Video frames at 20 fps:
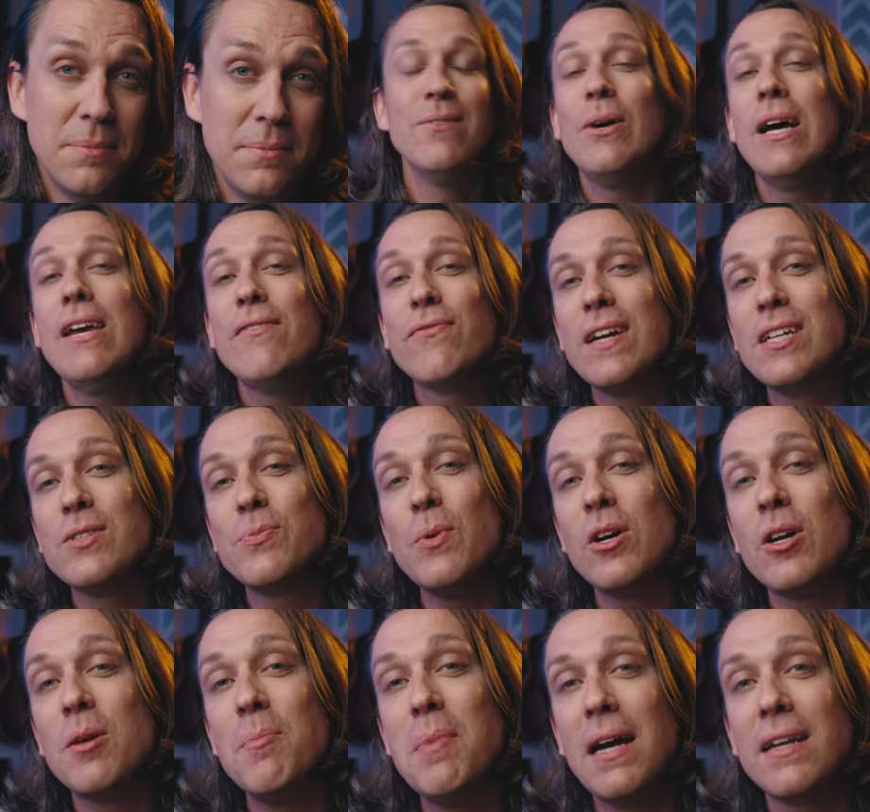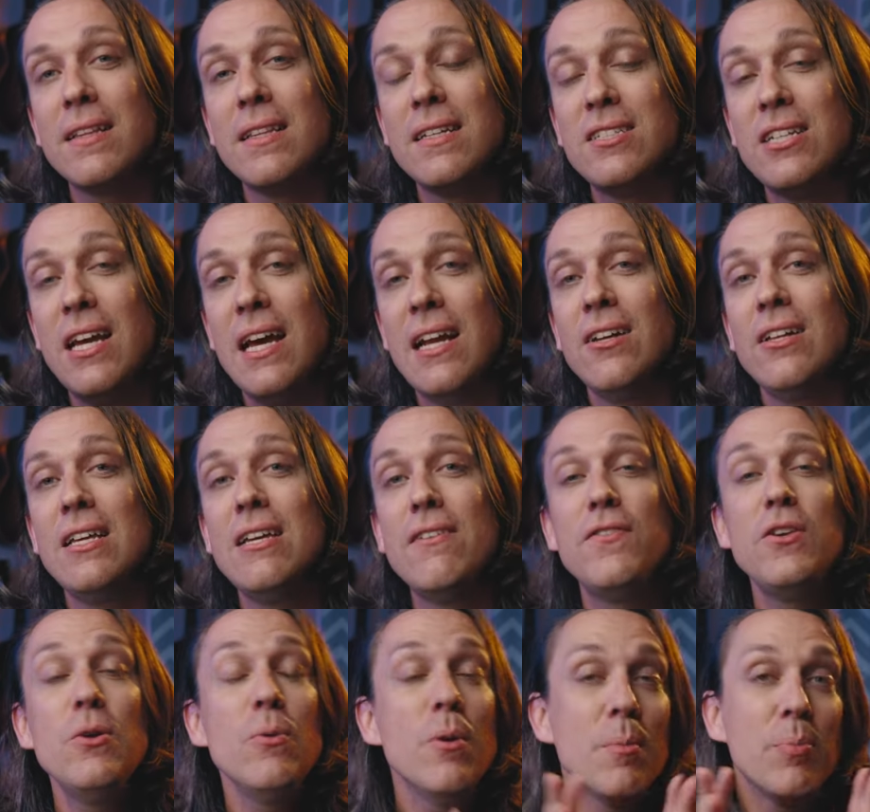Well, hey friends, welcome back to the channel. If
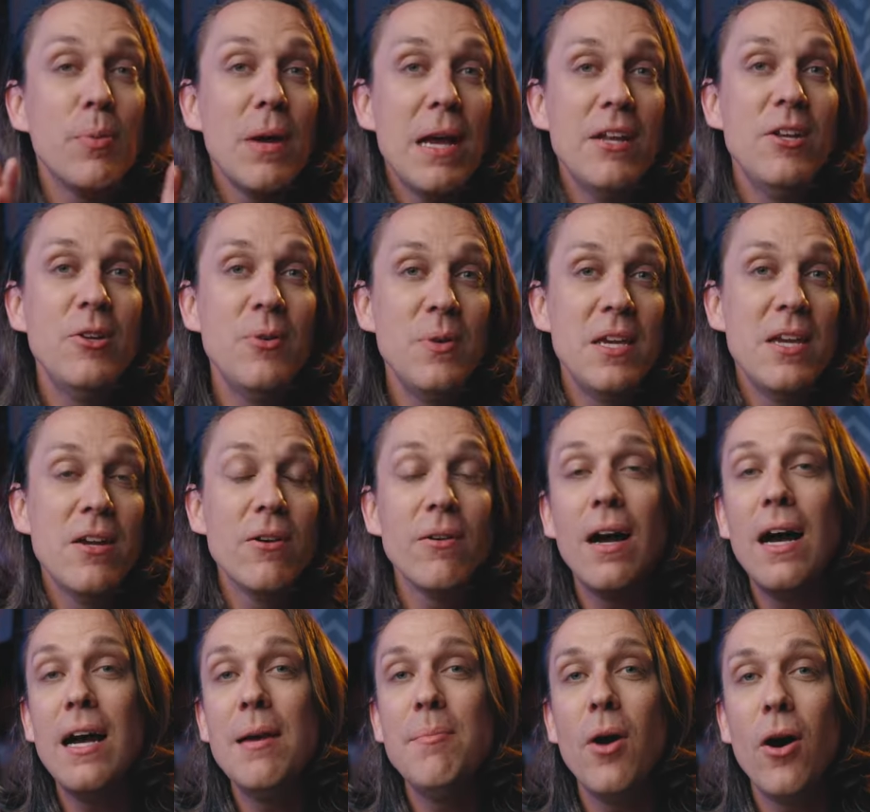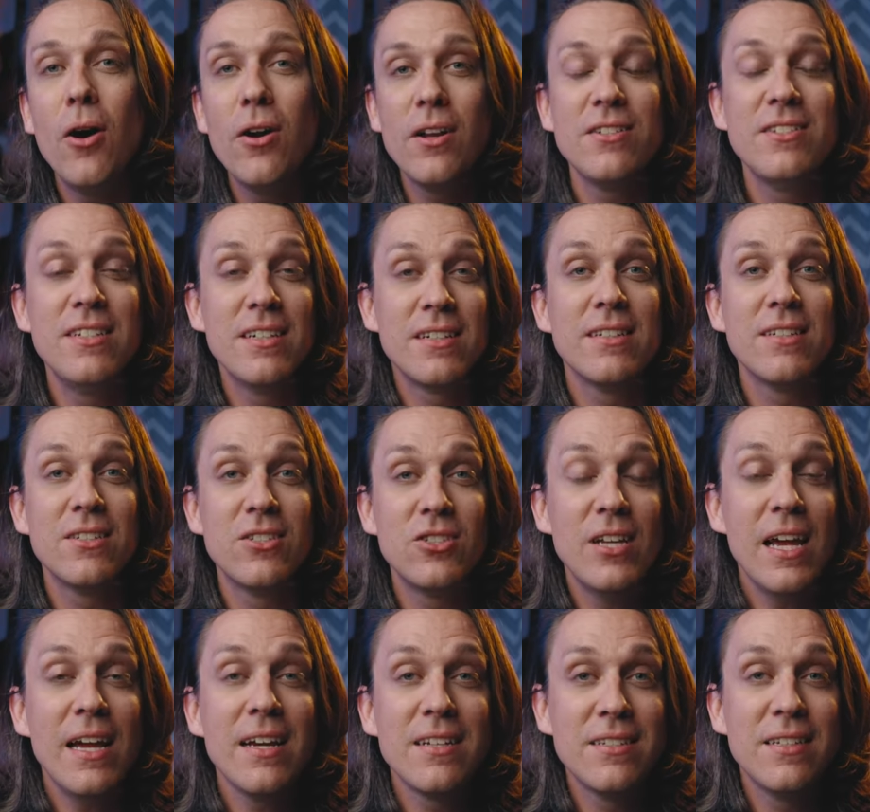you are brand new here, I'm artist Nicholas
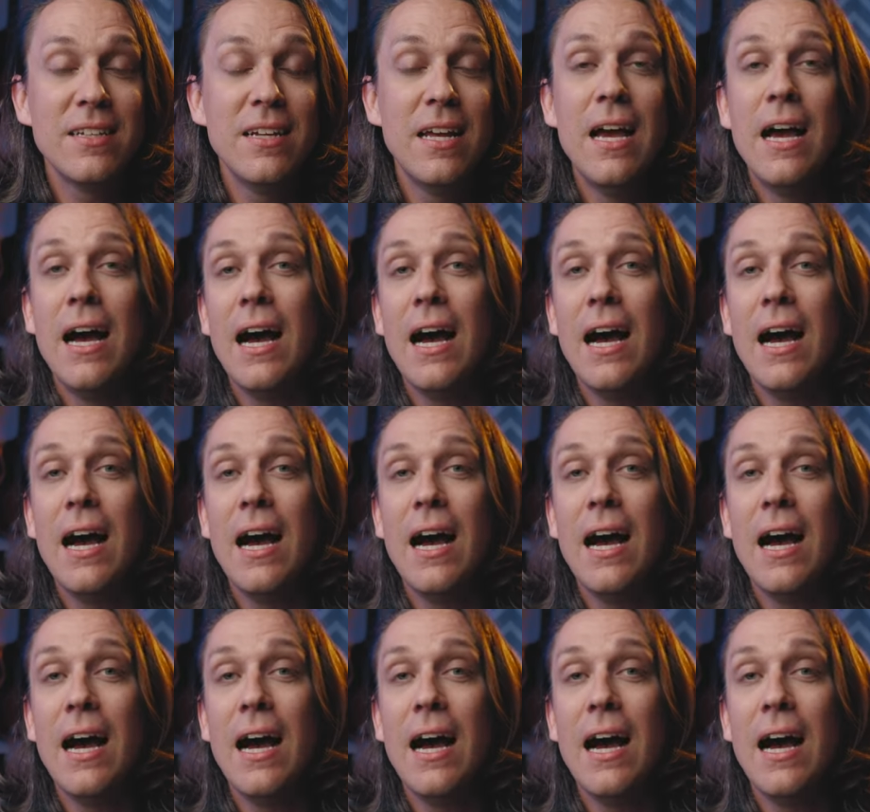Jackson.